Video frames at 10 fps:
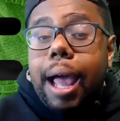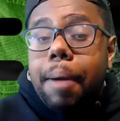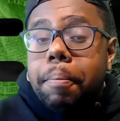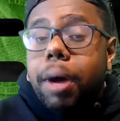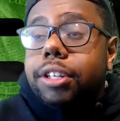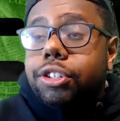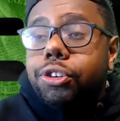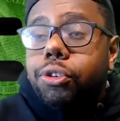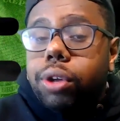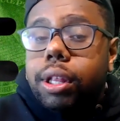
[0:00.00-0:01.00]
much
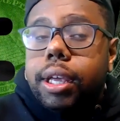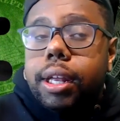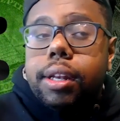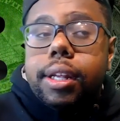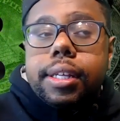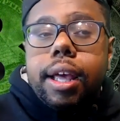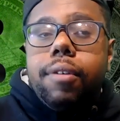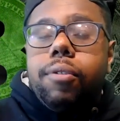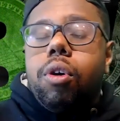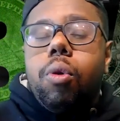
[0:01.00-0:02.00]
you're really getting a
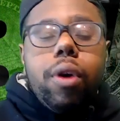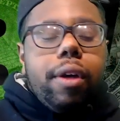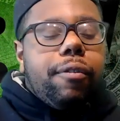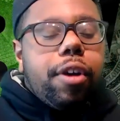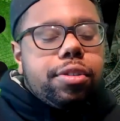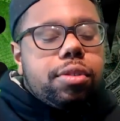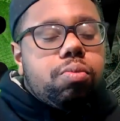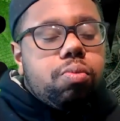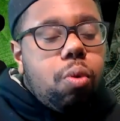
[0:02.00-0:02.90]
discount for what versus